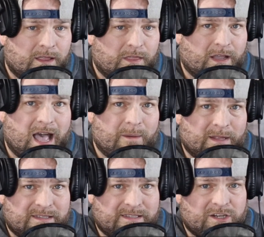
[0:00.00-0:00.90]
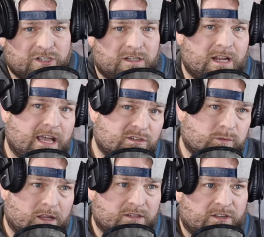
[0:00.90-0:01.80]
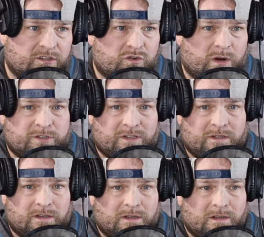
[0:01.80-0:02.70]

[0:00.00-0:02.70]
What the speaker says: the comment section as well as the description.